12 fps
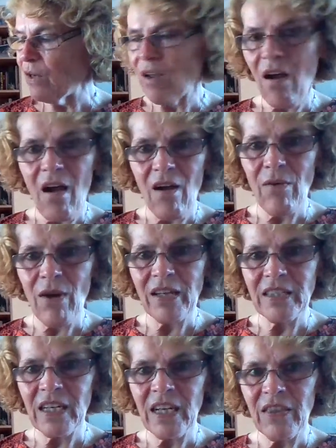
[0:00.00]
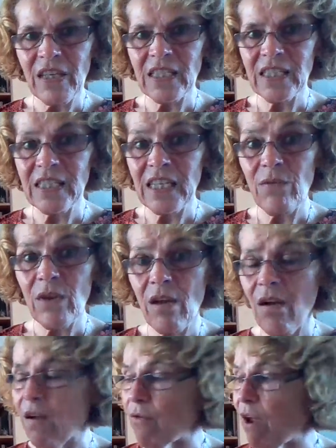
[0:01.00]
Cartwright. And I think Stephen
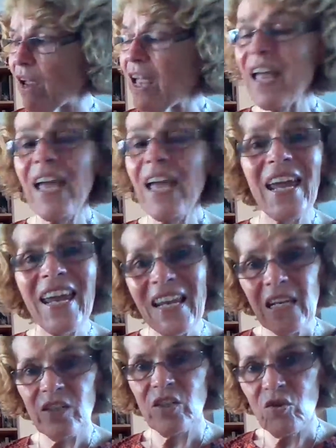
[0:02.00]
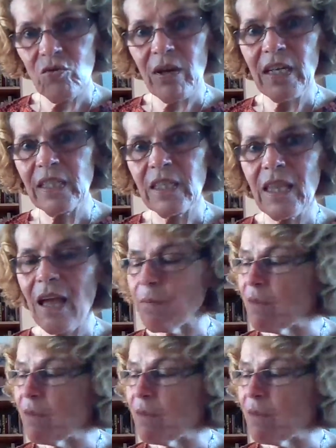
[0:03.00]
Cartwright illustrated, that